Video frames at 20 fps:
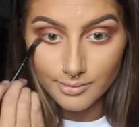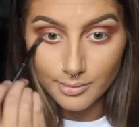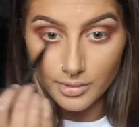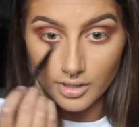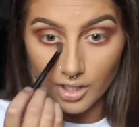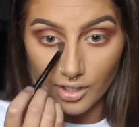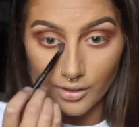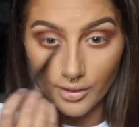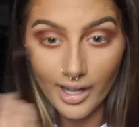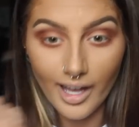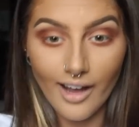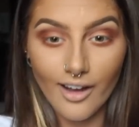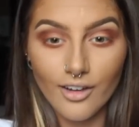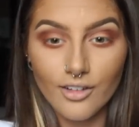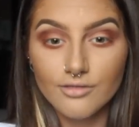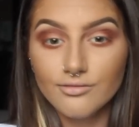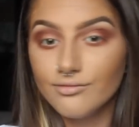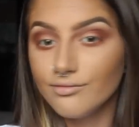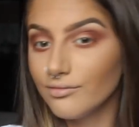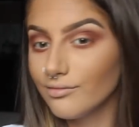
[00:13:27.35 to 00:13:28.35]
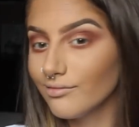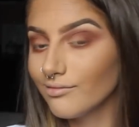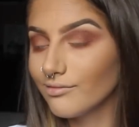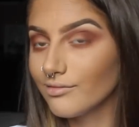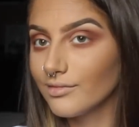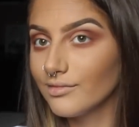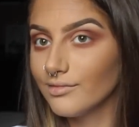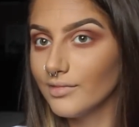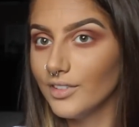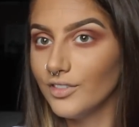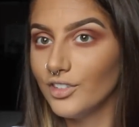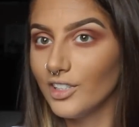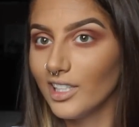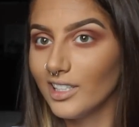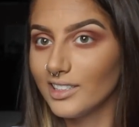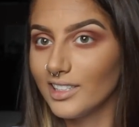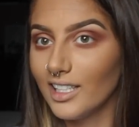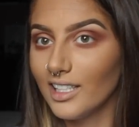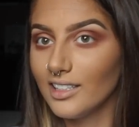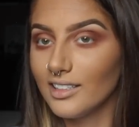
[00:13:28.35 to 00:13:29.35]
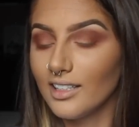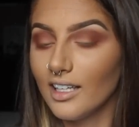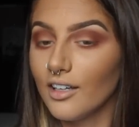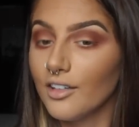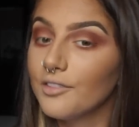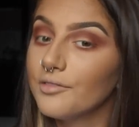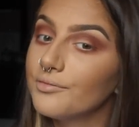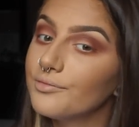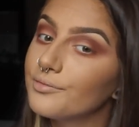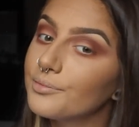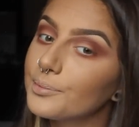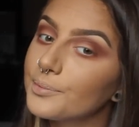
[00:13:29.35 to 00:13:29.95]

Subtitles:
blown out, if you guys can't tell.